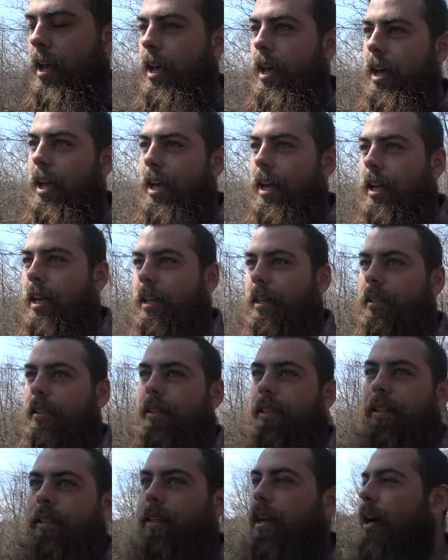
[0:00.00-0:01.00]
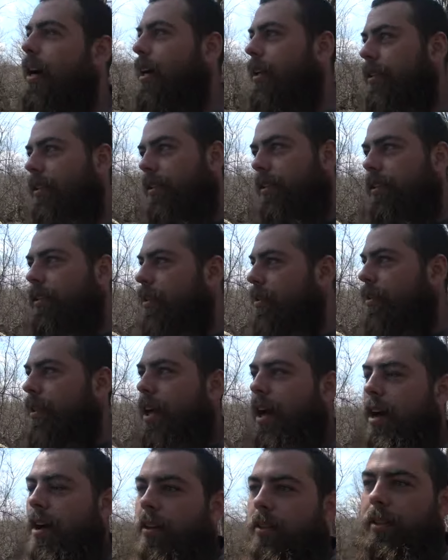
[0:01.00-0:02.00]
is not
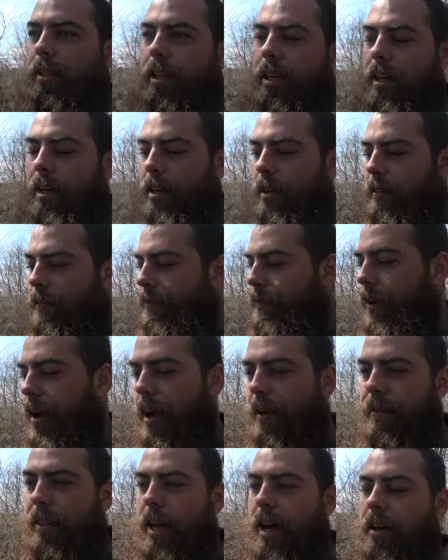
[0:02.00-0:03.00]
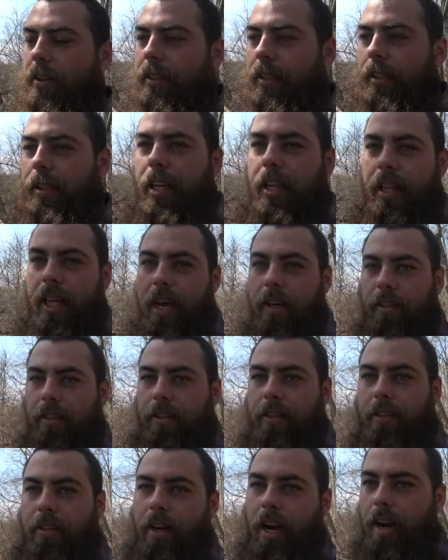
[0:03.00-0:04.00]
2,000, 5,000, 10,000
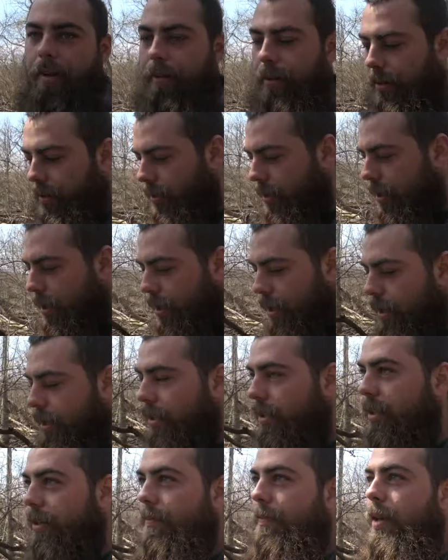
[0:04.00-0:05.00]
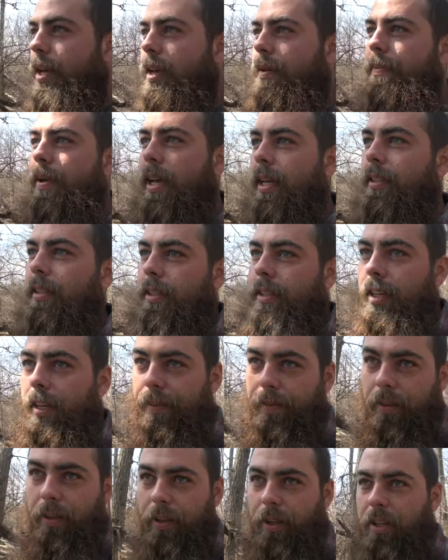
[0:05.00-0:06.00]
subscribers. To me, being
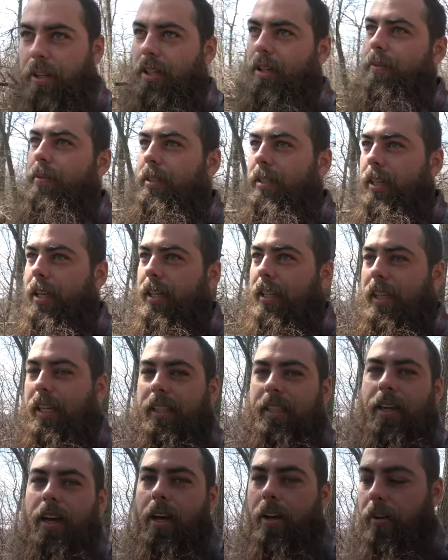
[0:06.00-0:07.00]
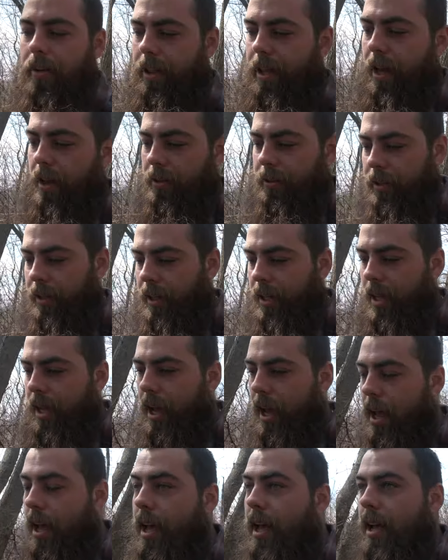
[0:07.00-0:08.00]
successful on YouTube is at least 100,000.
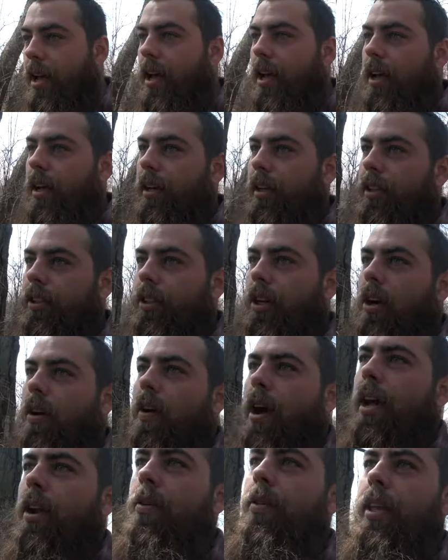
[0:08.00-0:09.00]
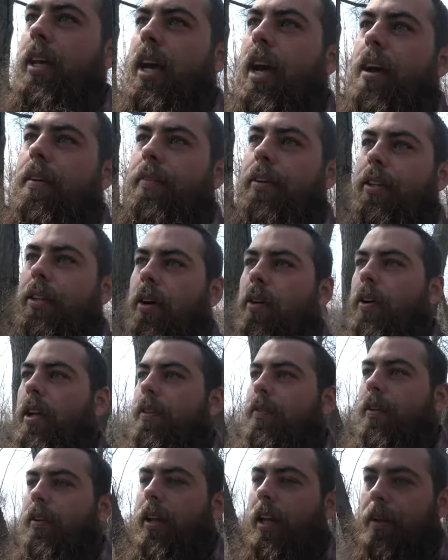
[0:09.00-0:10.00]
So I don't think I ever told
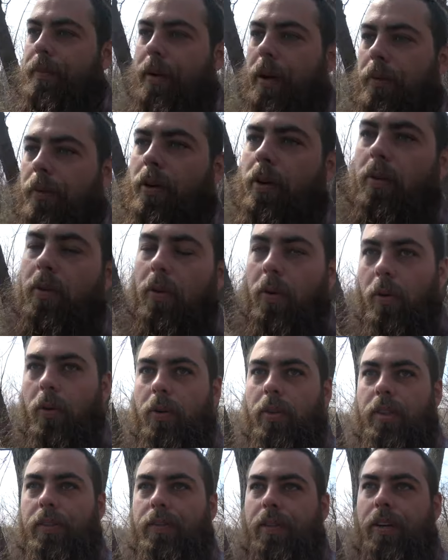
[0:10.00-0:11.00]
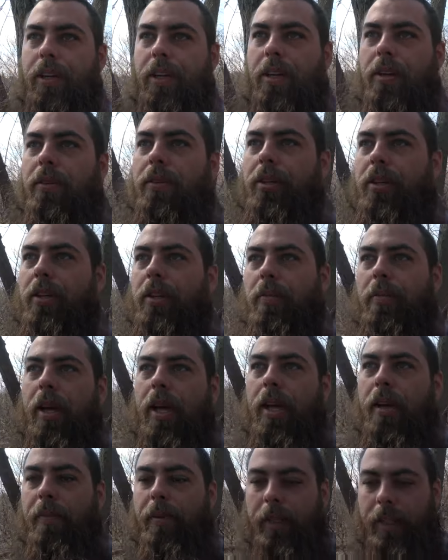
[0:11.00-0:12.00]
anyone like my real goals for YouTube,
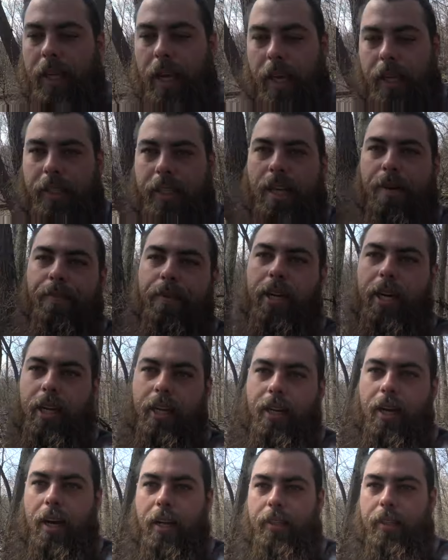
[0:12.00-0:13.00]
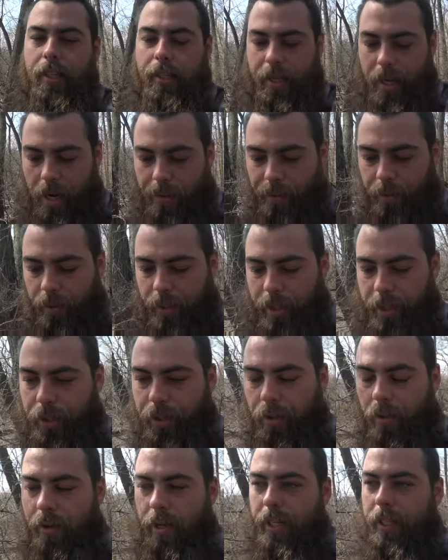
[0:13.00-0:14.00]
besides keep bringing content that everyone
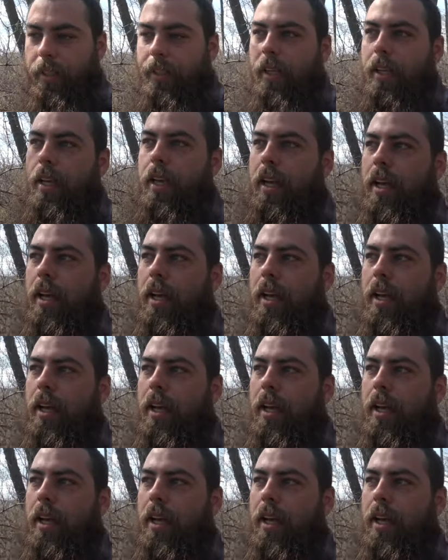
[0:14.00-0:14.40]
enjoys.